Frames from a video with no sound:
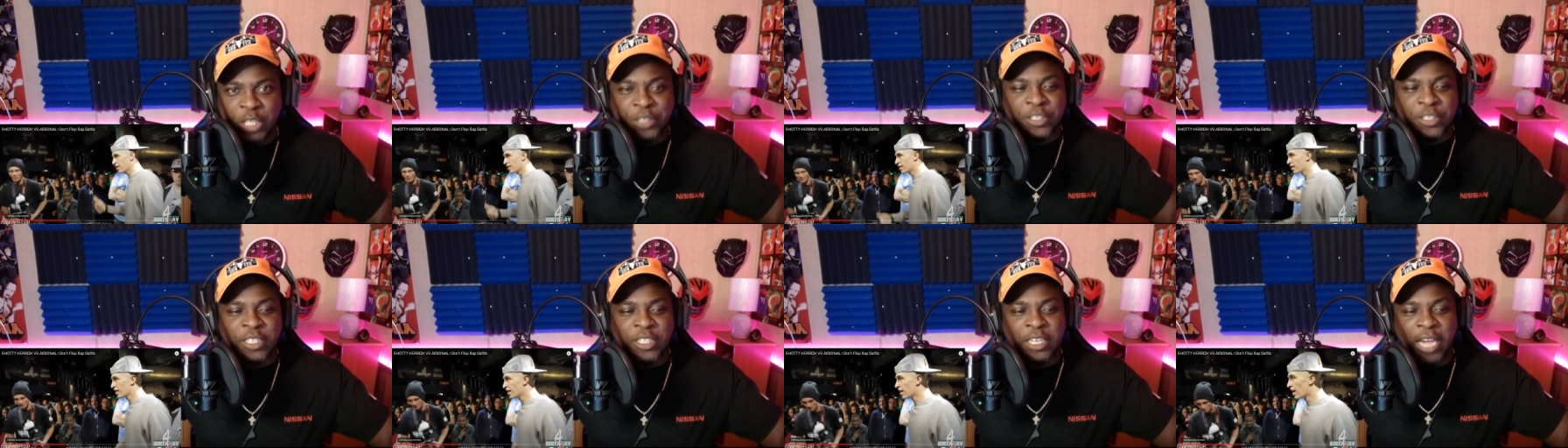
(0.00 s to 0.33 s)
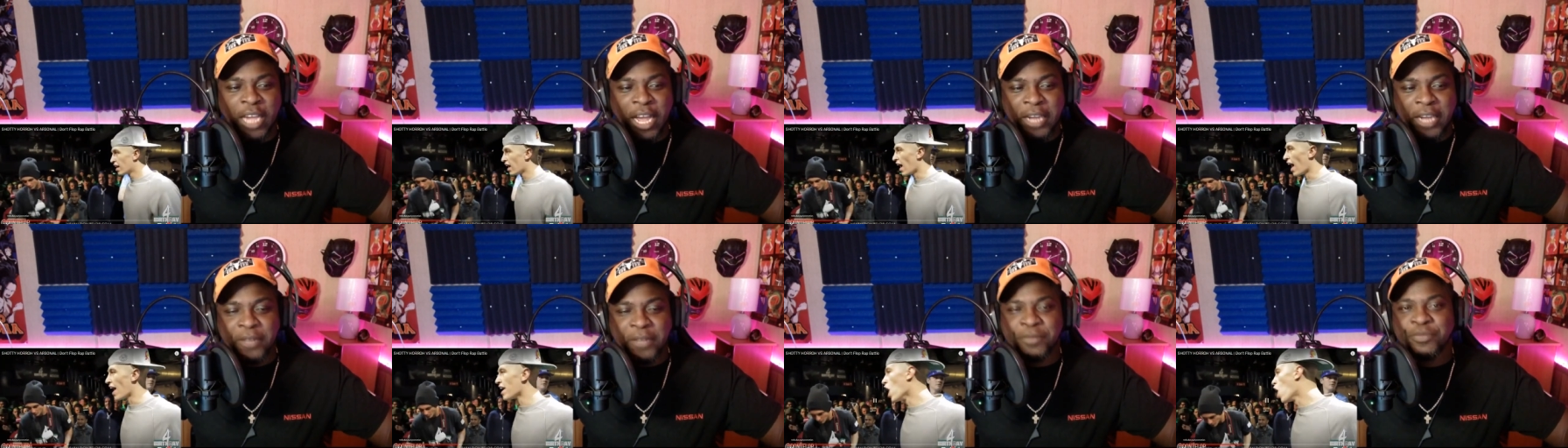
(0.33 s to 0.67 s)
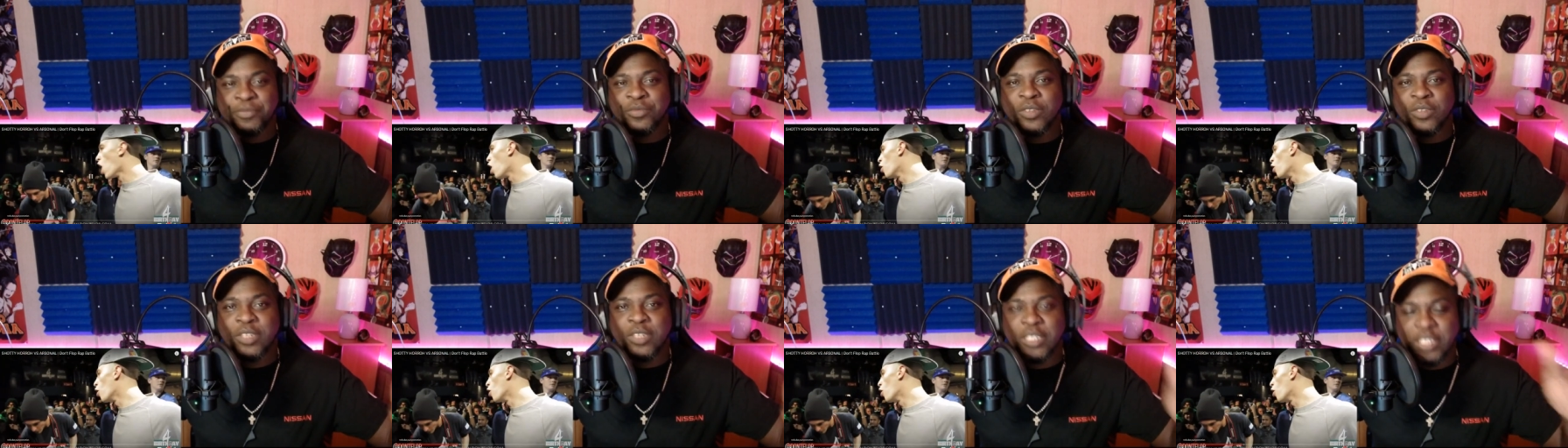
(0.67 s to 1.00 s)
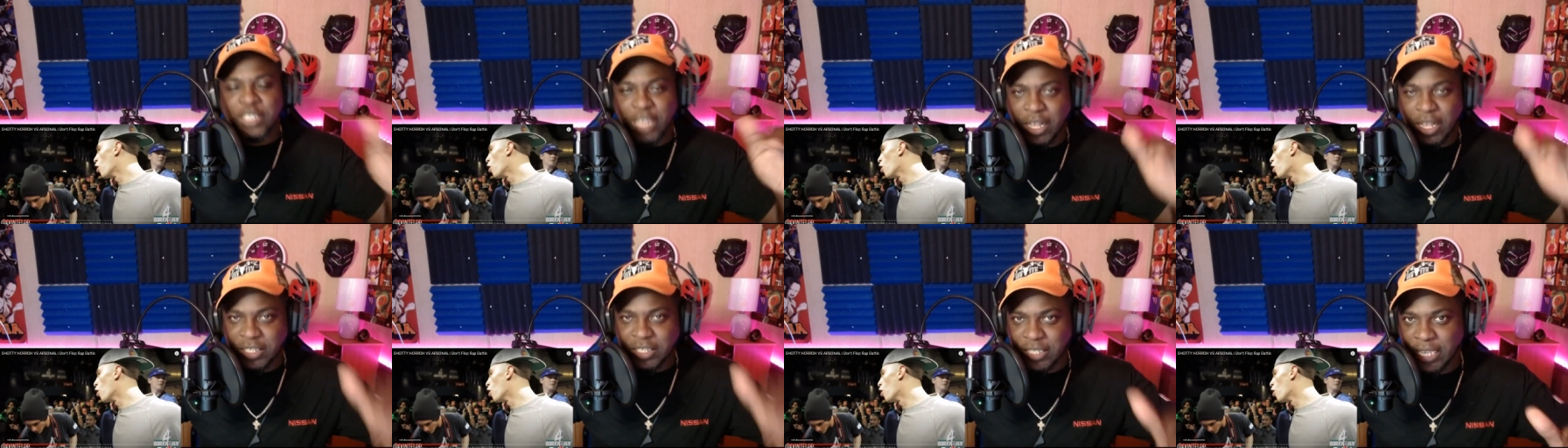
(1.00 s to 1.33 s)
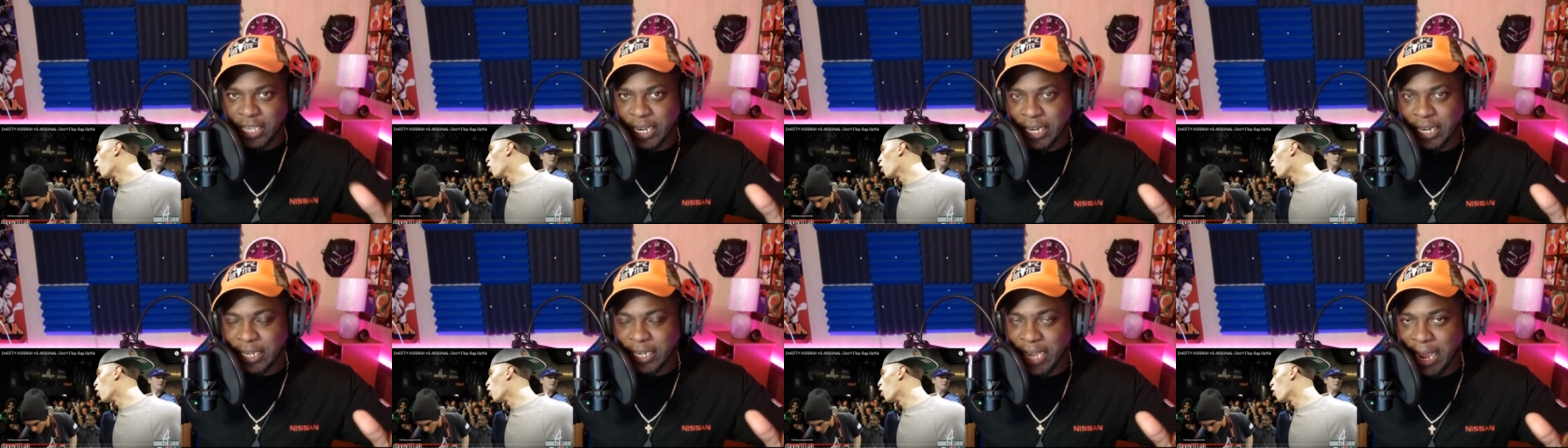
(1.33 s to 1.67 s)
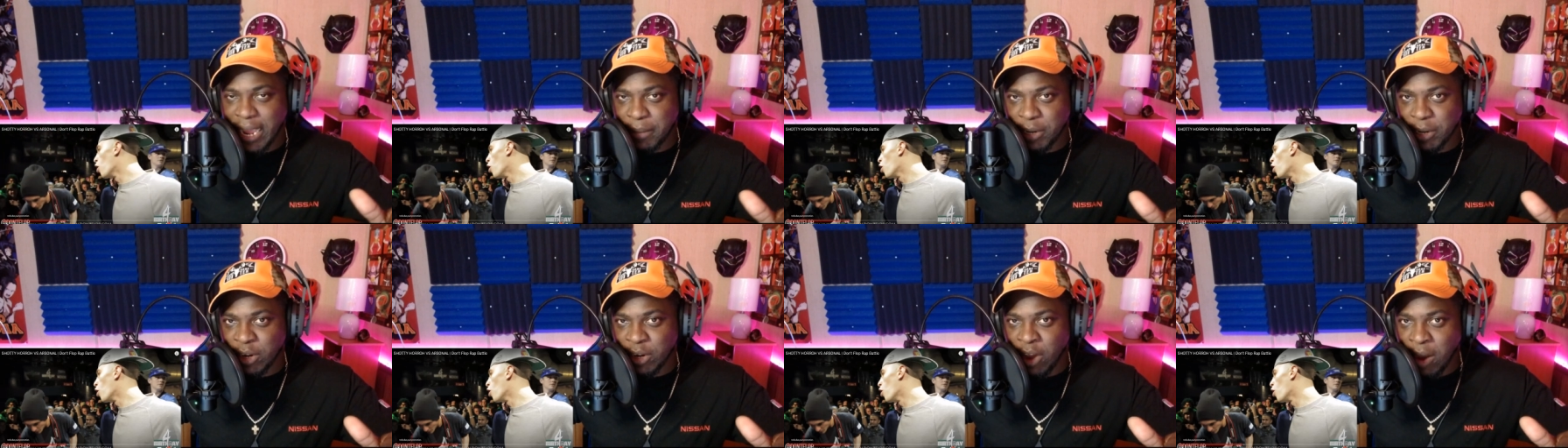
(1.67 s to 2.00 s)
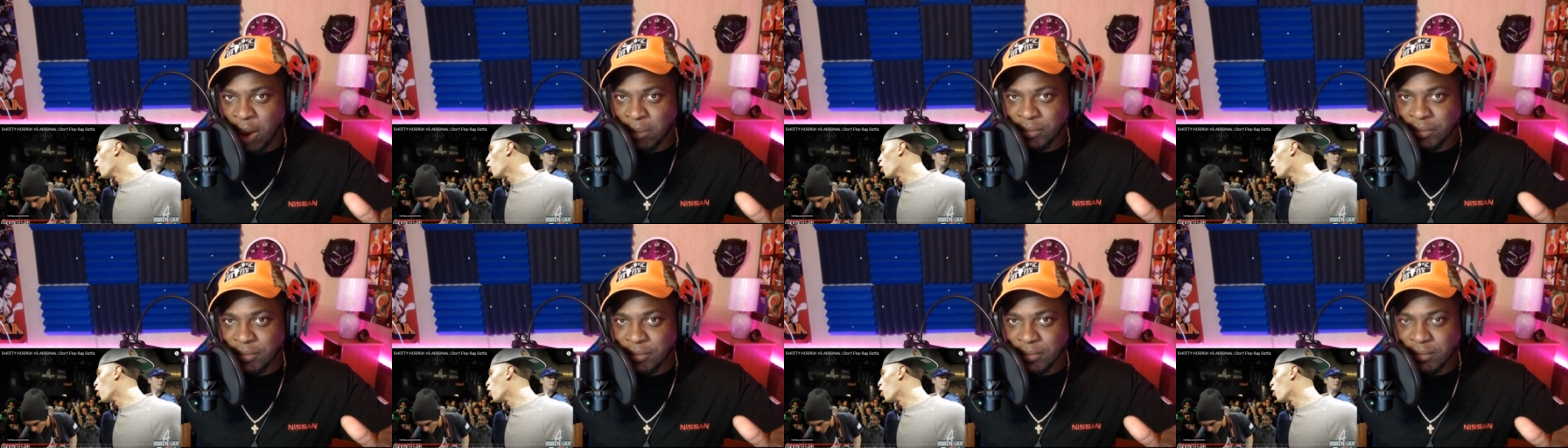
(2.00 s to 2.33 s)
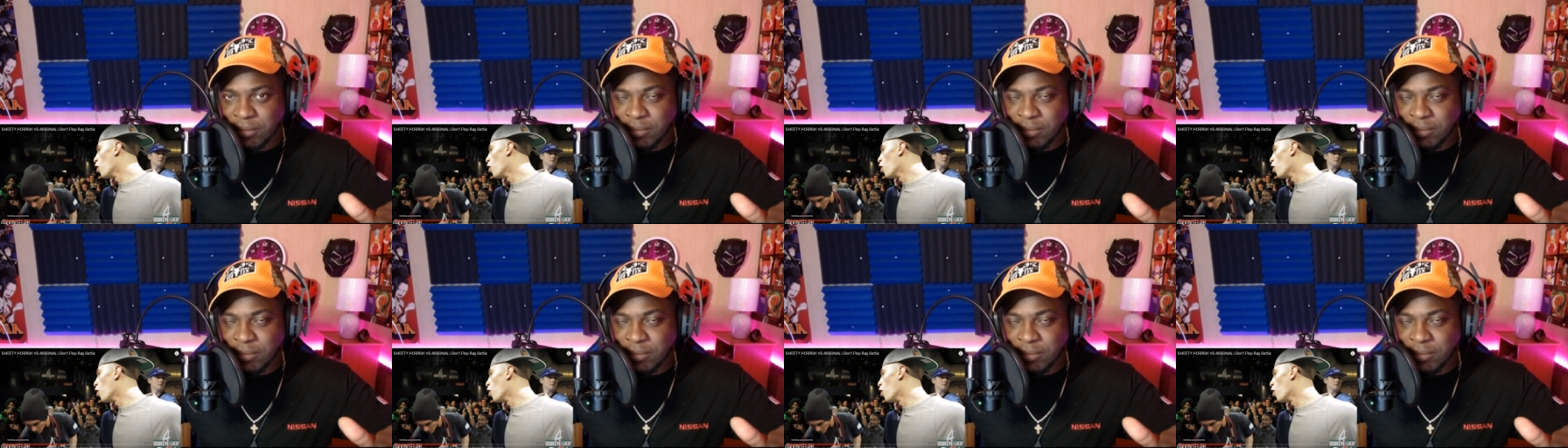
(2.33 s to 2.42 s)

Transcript: Turn. Y'all see how they damned it up?